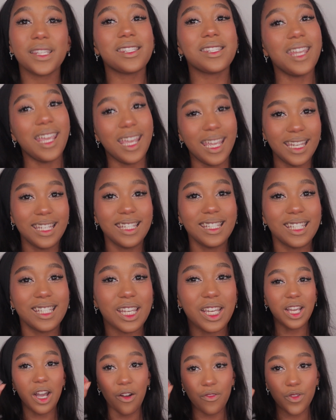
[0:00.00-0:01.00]

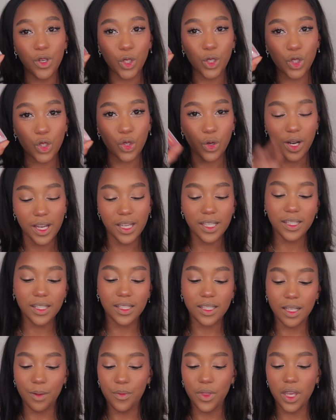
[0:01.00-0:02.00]
tint of your choice,
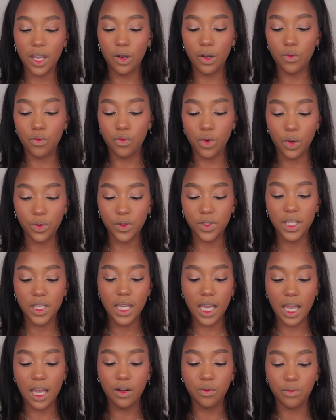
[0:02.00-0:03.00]
something
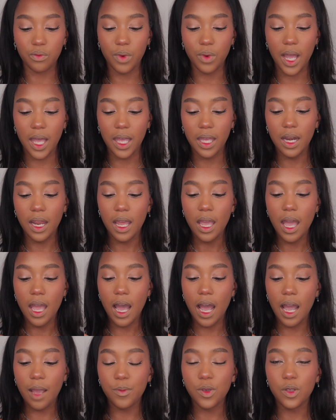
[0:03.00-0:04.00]
rosy and red.
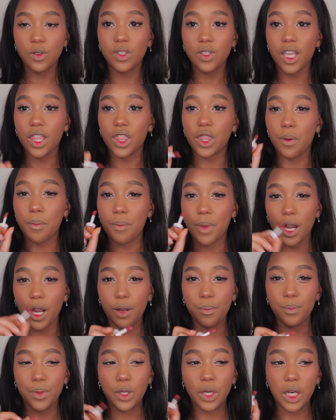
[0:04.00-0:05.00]
I'm using the
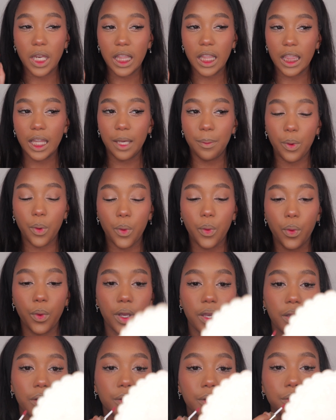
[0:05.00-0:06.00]
Merit Beauty Lip
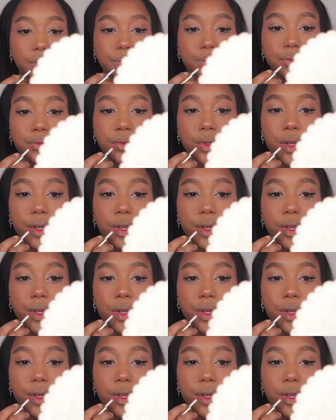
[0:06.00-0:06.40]
Oil.